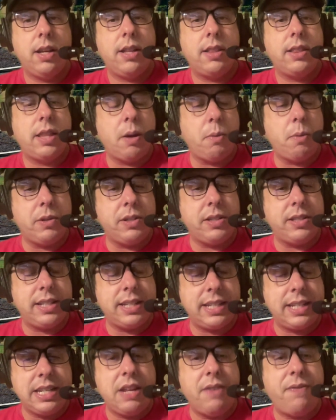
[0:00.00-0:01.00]
that was
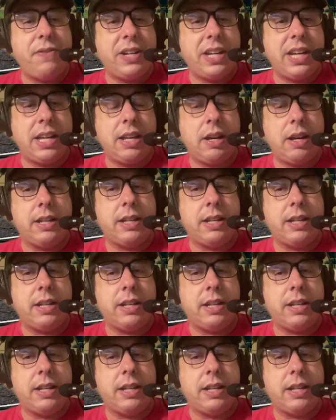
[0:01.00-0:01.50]
significant